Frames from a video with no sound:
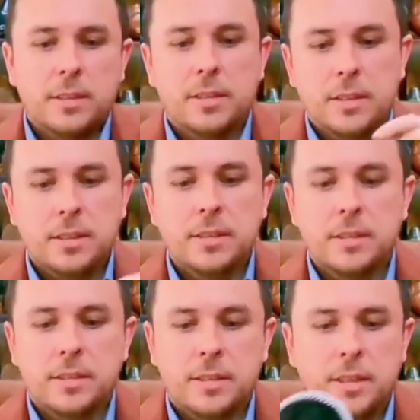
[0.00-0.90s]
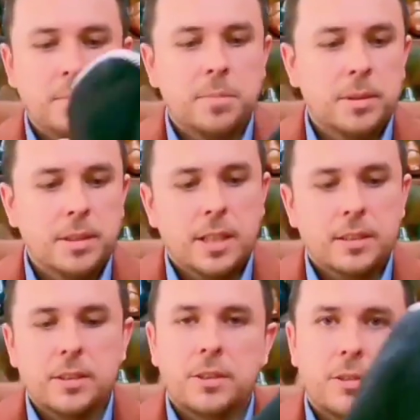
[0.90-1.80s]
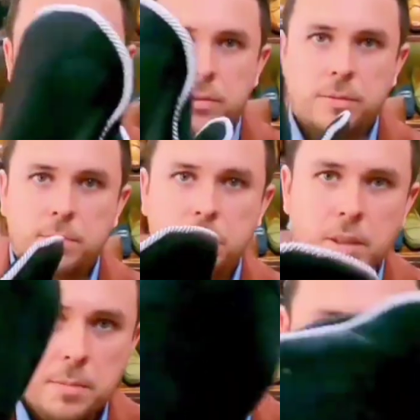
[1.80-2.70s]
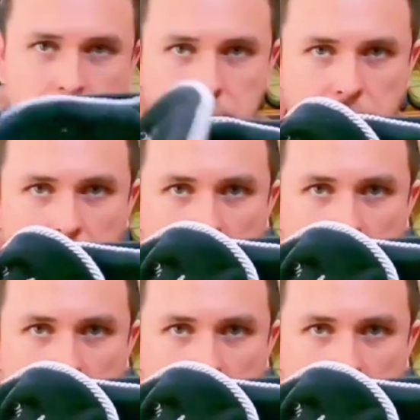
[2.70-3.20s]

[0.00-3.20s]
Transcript: These can protect the shoes pretty much through